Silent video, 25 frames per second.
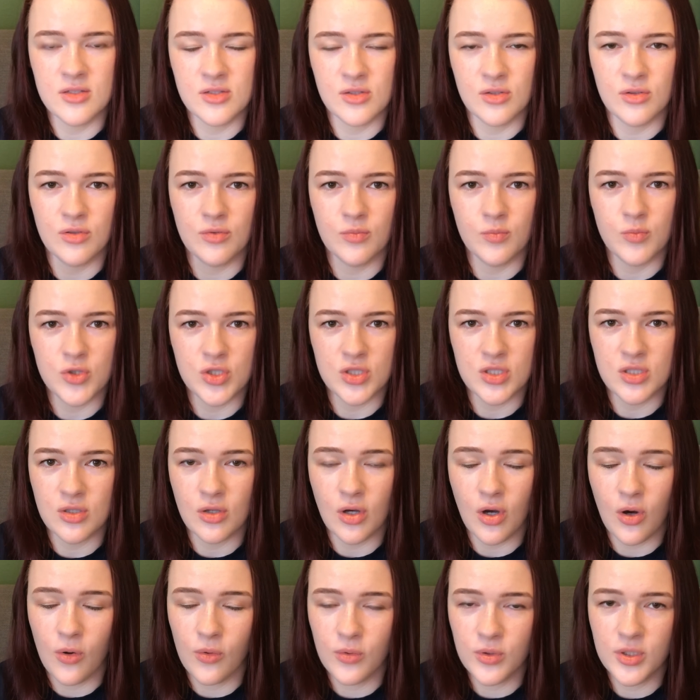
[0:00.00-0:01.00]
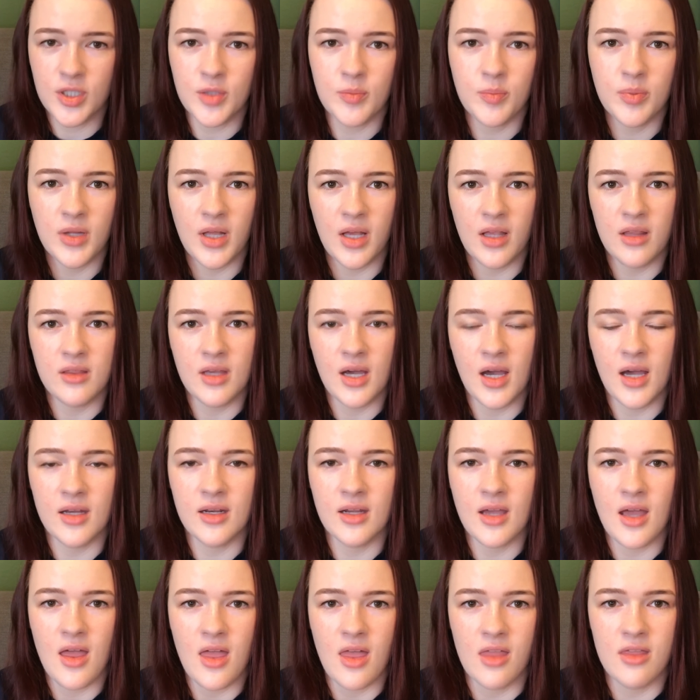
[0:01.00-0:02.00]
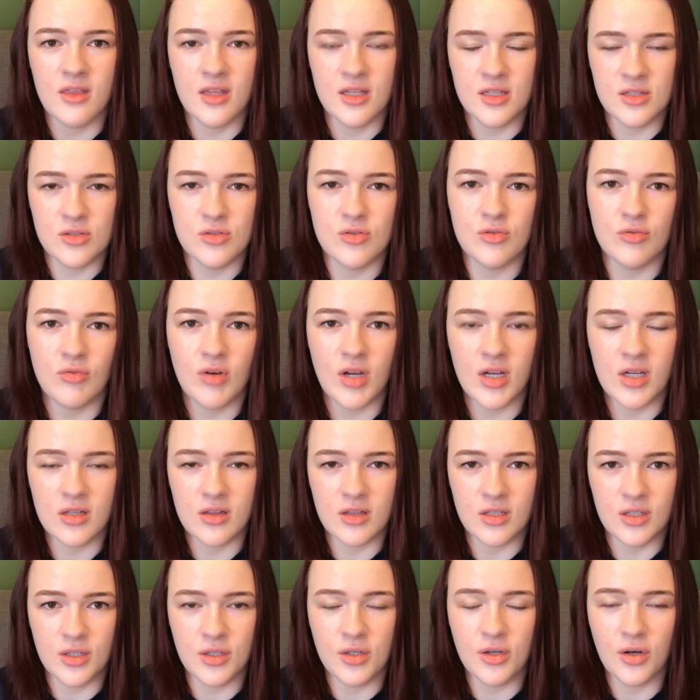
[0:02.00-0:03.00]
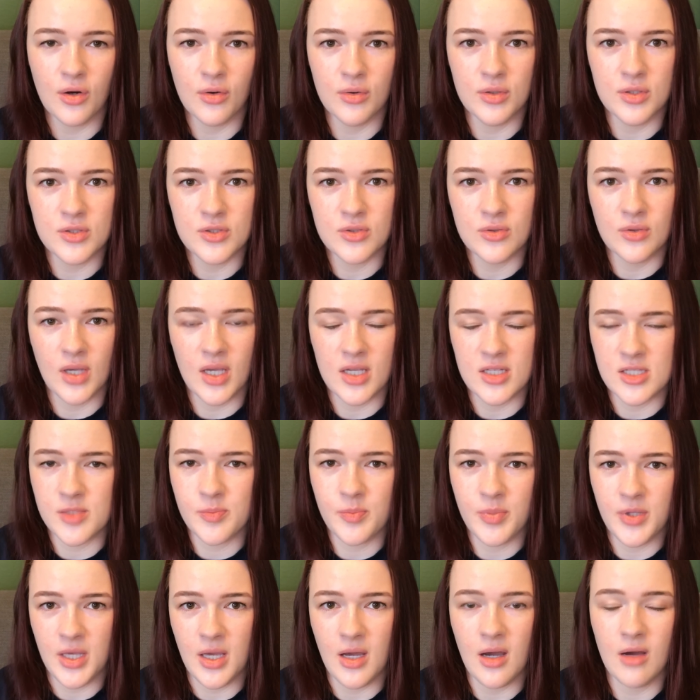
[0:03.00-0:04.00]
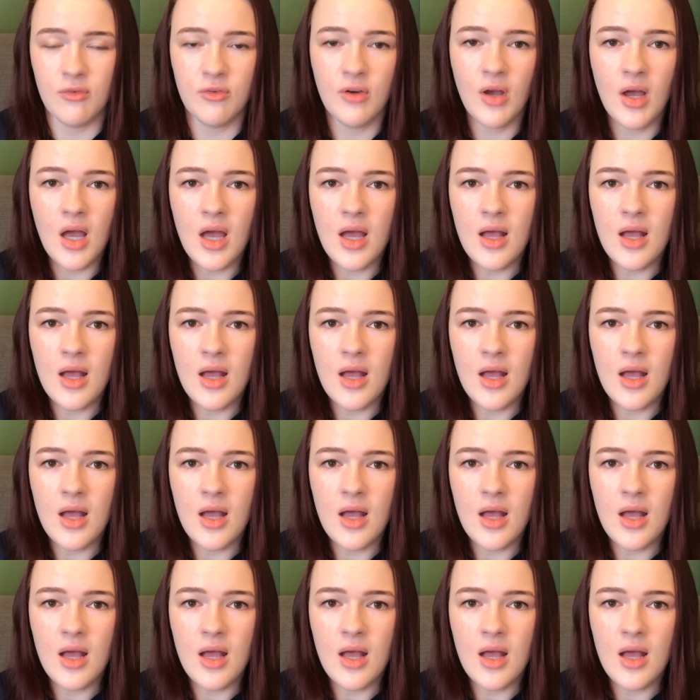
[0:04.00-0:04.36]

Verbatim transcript: So you just only apply that and then directly go into SPF.